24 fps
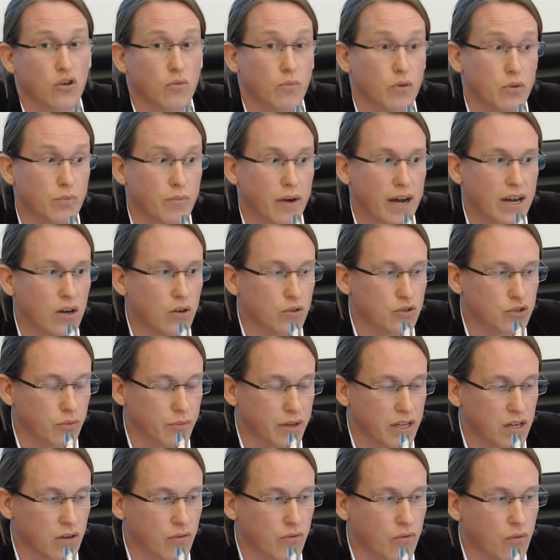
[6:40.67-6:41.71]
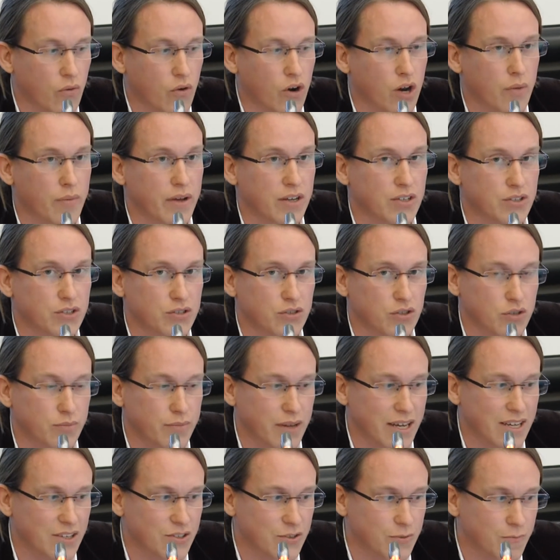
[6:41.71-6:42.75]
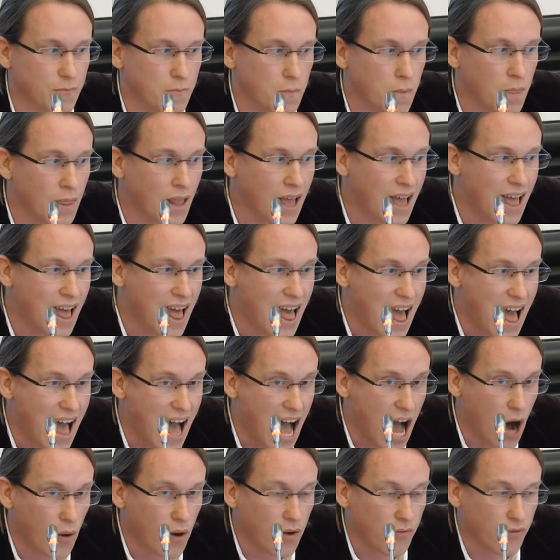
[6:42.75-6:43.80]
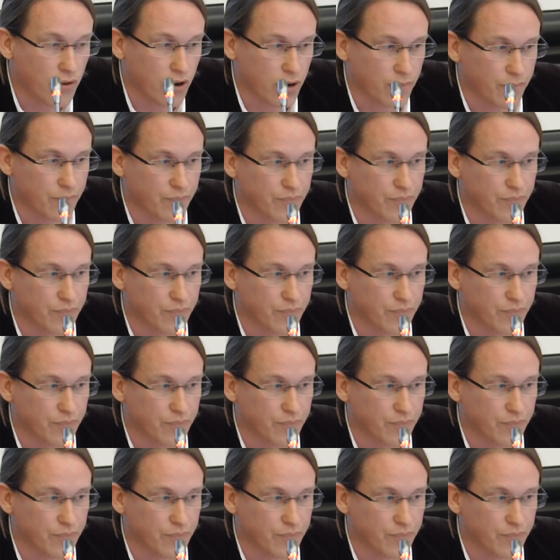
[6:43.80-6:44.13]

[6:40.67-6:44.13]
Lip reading: but might also be in a four-dimensional space. However,